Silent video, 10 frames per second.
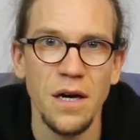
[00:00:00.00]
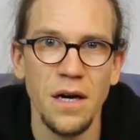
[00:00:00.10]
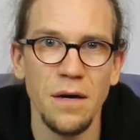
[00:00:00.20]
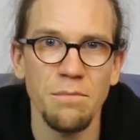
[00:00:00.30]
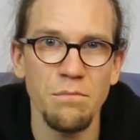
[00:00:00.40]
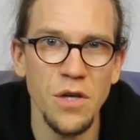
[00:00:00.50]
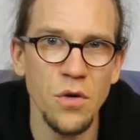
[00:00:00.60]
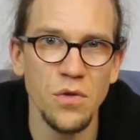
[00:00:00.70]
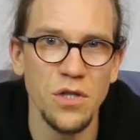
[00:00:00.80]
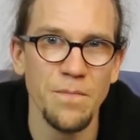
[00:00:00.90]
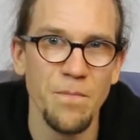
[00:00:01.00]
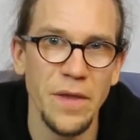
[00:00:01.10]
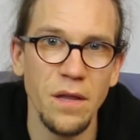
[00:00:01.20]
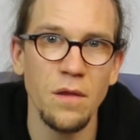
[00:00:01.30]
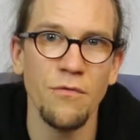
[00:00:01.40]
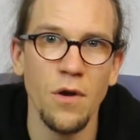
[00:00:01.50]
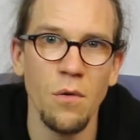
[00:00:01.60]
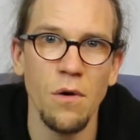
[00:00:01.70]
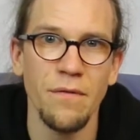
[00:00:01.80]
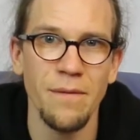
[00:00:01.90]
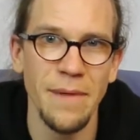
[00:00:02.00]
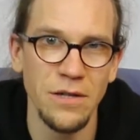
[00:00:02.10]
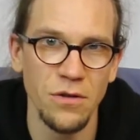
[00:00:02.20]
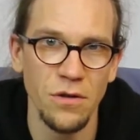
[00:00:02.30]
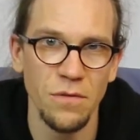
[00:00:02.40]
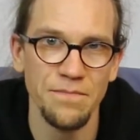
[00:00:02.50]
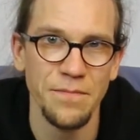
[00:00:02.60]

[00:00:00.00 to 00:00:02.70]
are mute in the flow of the metronome,